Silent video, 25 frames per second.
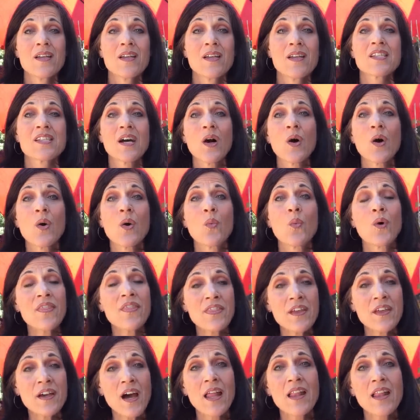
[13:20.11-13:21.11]
So
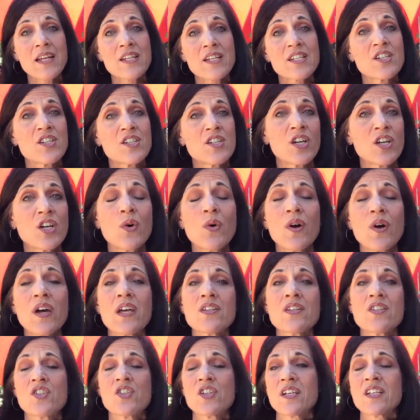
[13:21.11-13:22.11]
one thing I like to do
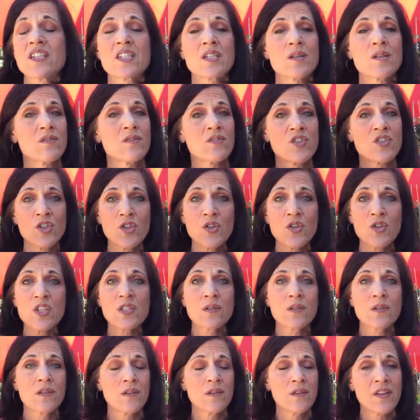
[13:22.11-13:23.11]
is just
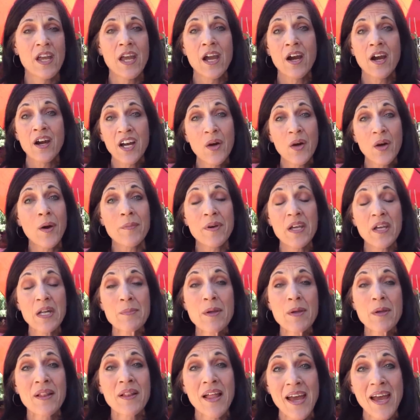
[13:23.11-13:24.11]
choose the area where I'm I'm
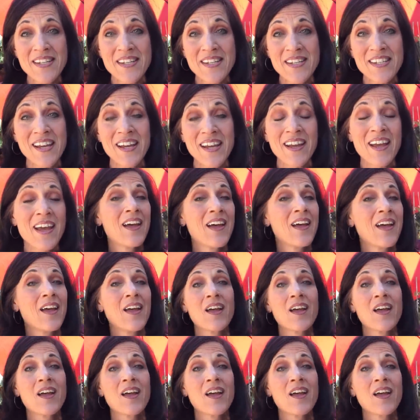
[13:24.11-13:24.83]
going to be planting,